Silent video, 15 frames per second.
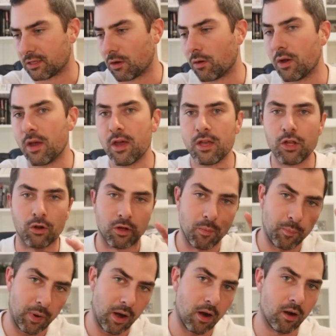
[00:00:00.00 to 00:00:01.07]
So you know
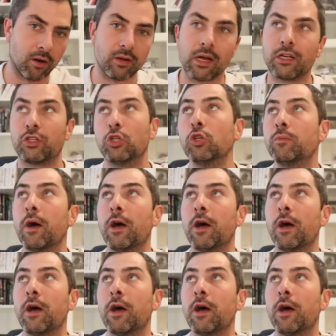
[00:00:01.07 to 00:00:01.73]
compare a two